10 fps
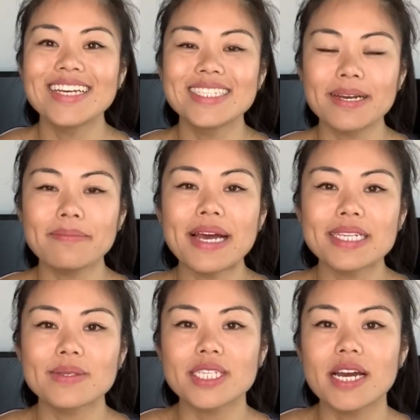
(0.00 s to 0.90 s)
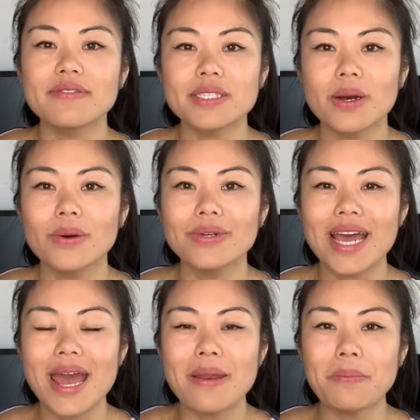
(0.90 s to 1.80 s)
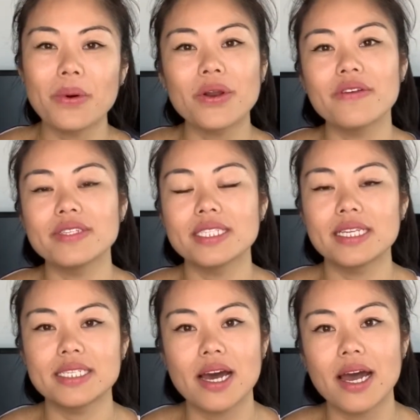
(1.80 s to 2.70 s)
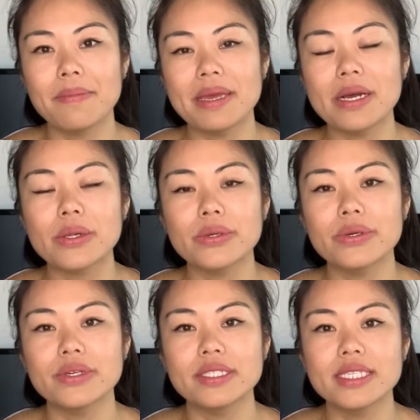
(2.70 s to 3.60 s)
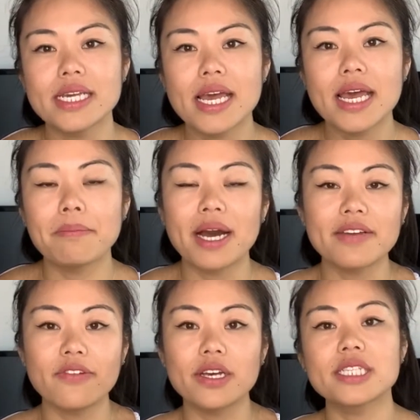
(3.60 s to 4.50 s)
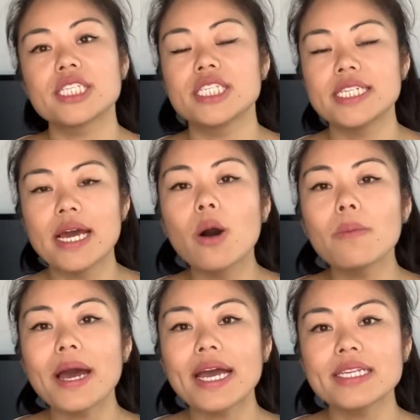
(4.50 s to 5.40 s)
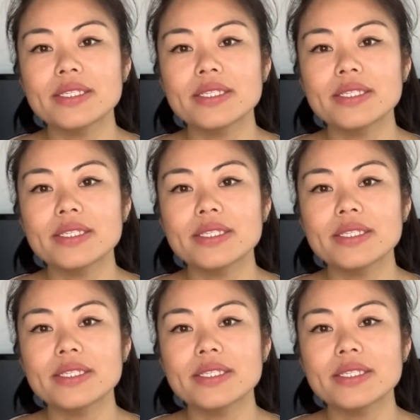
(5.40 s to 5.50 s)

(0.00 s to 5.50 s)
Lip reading: Some bags which I've sold and bought over the time include my first Chanel bag.